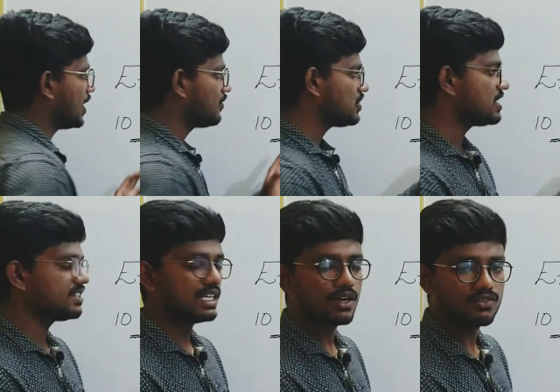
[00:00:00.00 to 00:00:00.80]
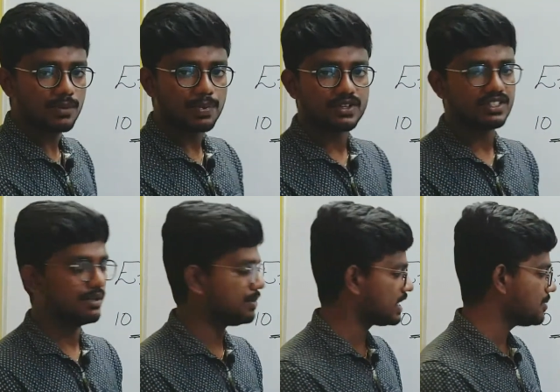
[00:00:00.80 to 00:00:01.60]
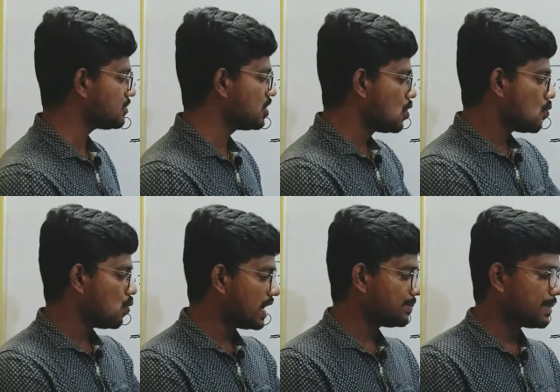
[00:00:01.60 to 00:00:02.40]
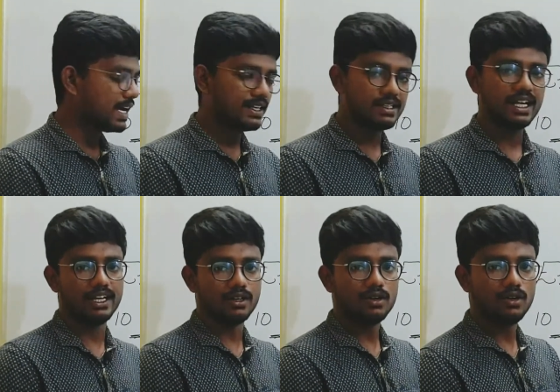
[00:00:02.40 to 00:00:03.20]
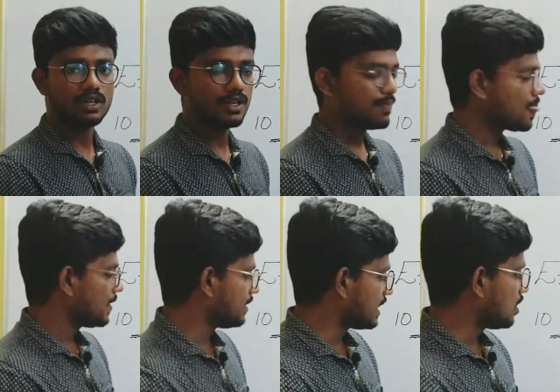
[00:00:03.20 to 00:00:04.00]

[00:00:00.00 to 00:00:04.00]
efficiency of the person becomes 1 by 10. Okay, we can